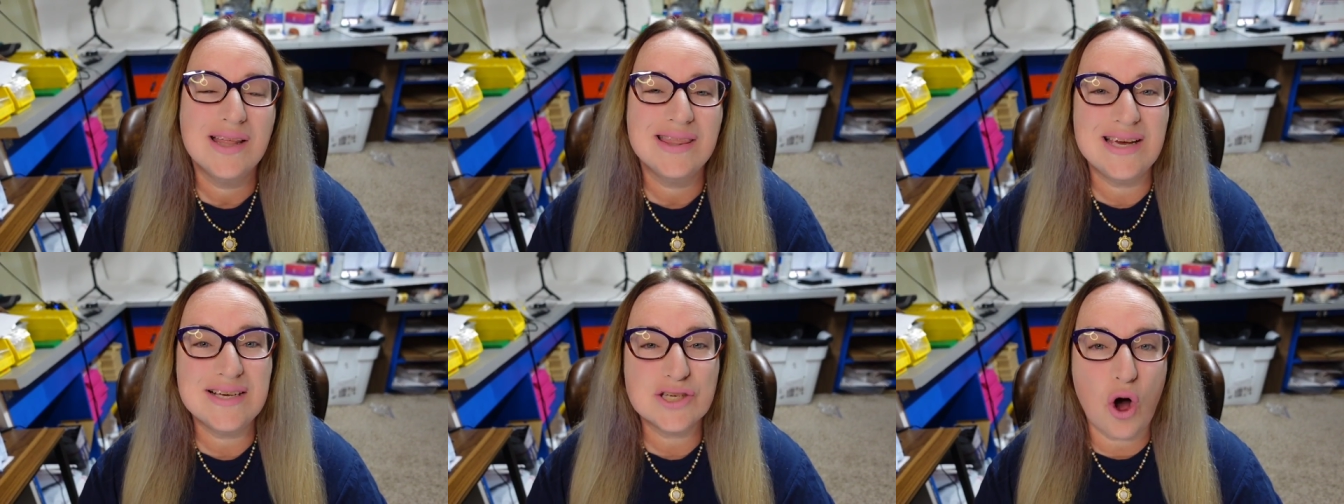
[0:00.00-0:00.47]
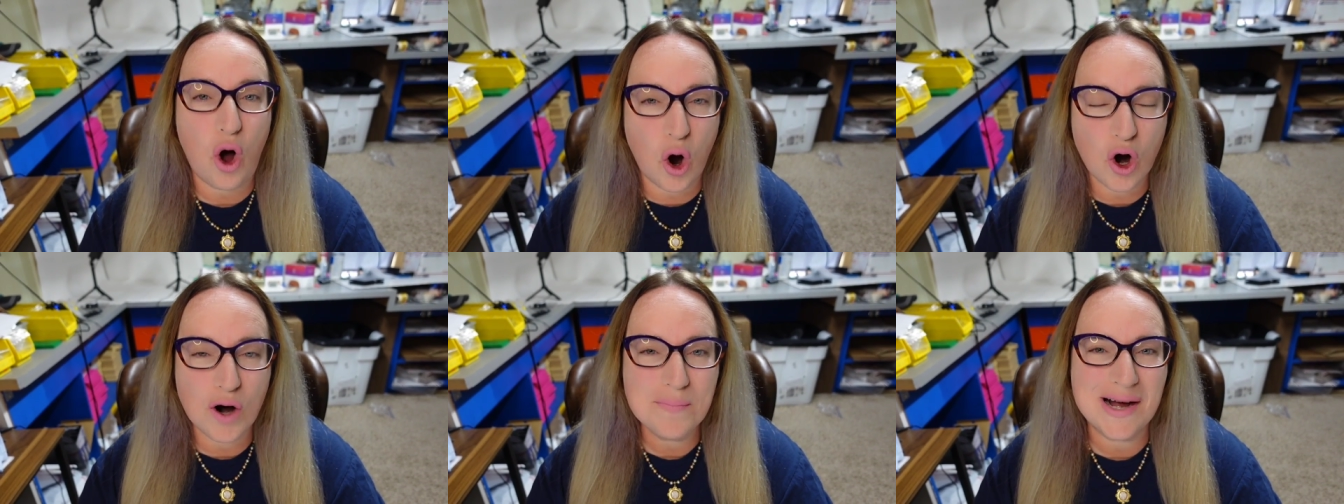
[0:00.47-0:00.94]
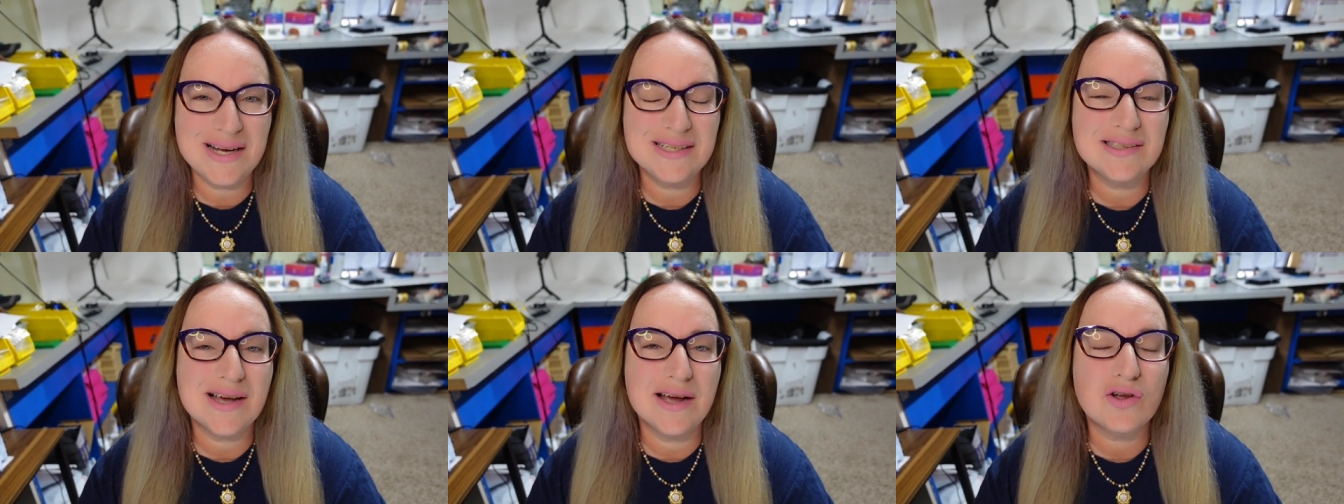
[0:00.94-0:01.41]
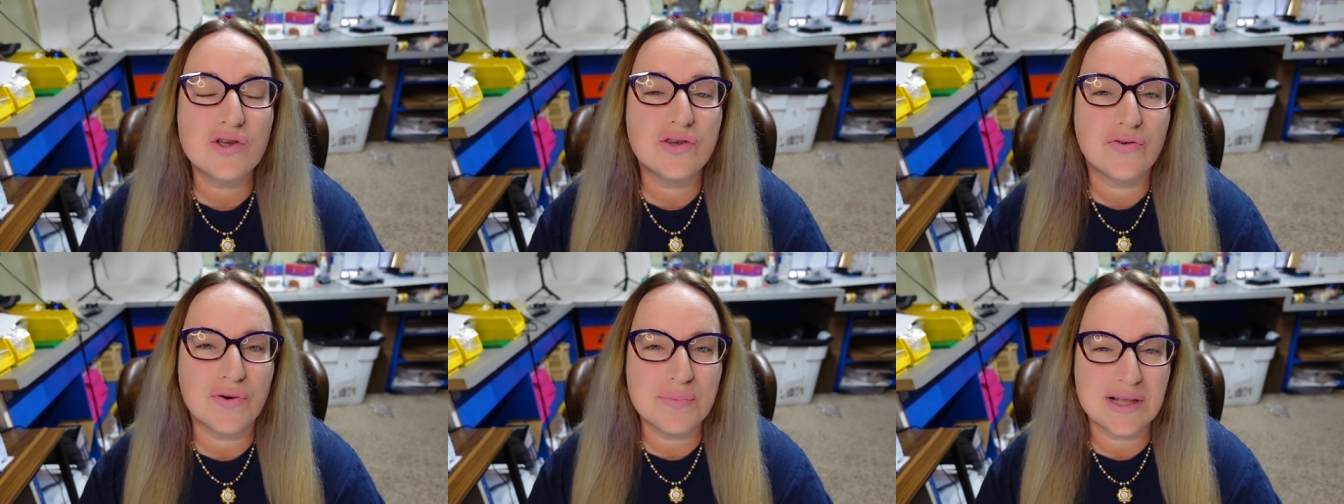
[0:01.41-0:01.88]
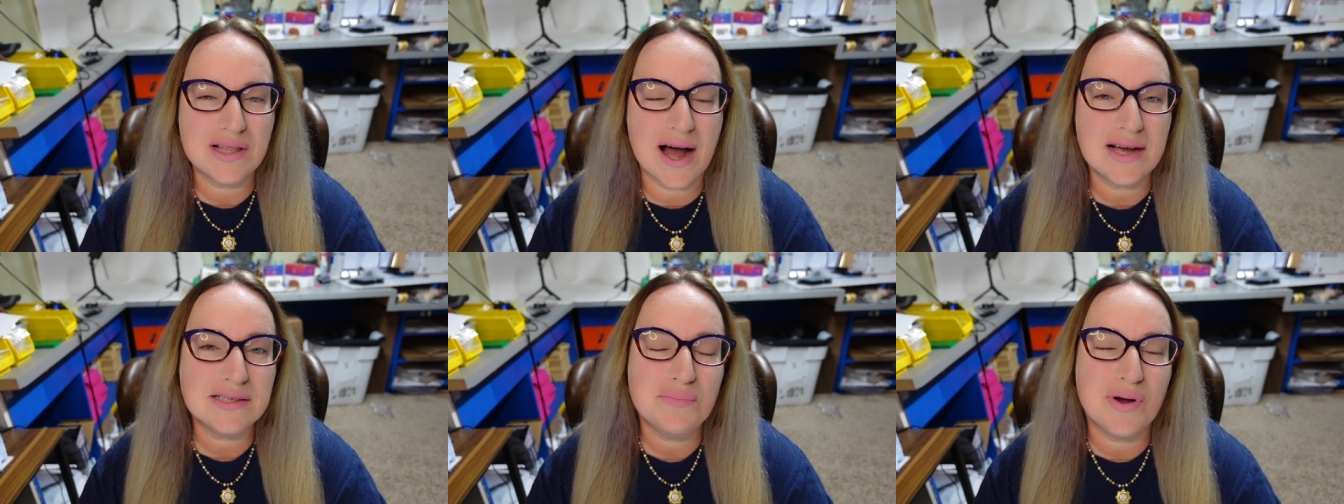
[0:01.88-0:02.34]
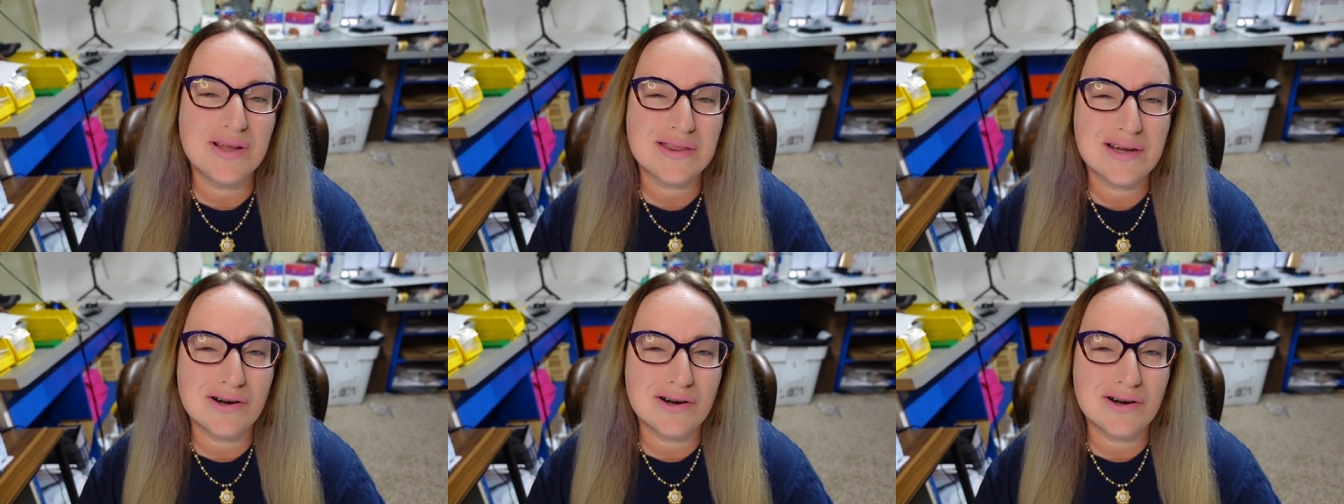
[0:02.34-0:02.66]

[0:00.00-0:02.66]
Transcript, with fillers: These are my sales from the last month.